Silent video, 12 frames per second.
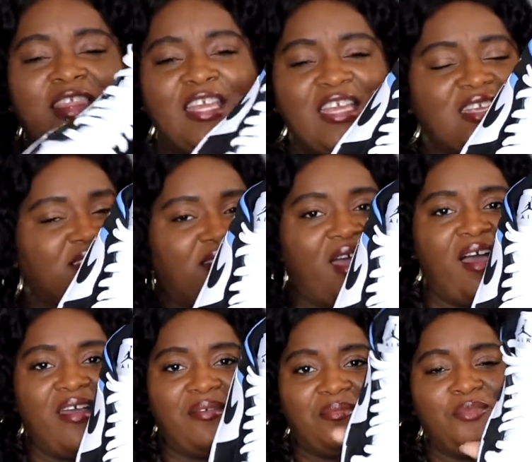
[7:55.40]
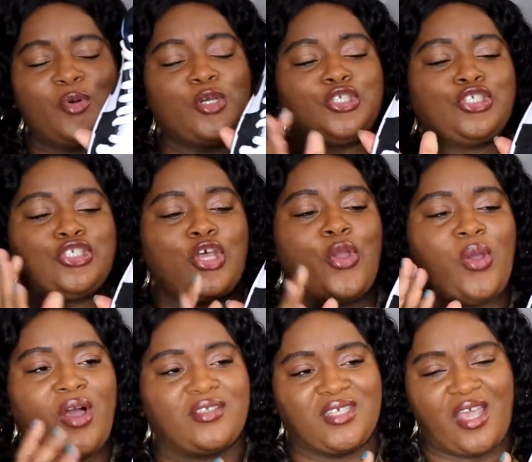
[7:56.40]
these were was so
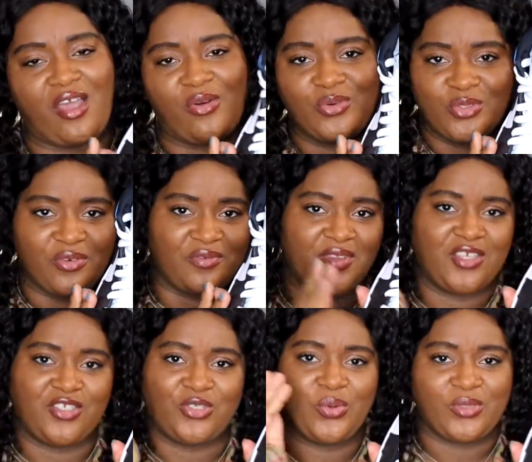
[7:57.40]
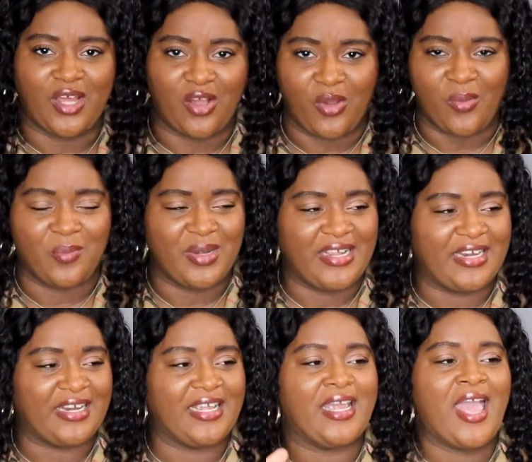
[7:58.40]
hard to get hold of they sold out
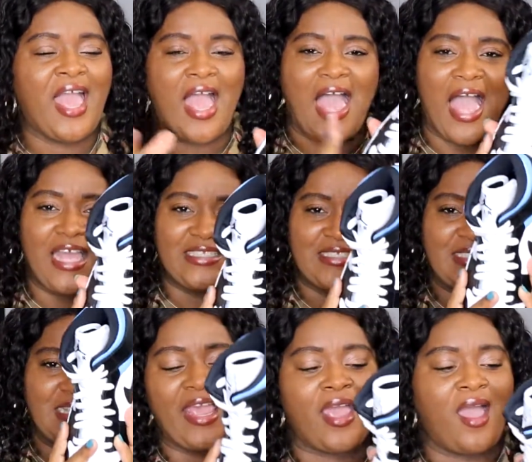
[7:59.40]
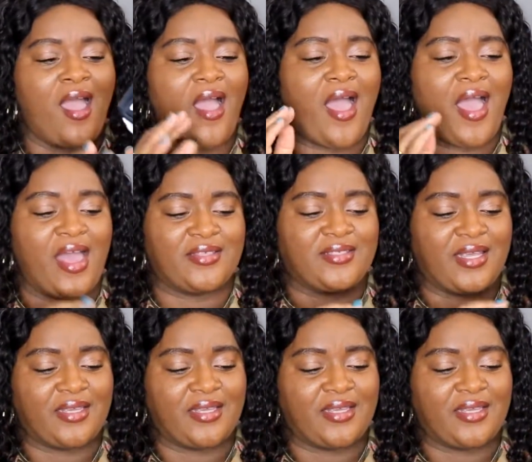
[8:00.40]
completely i had they i had to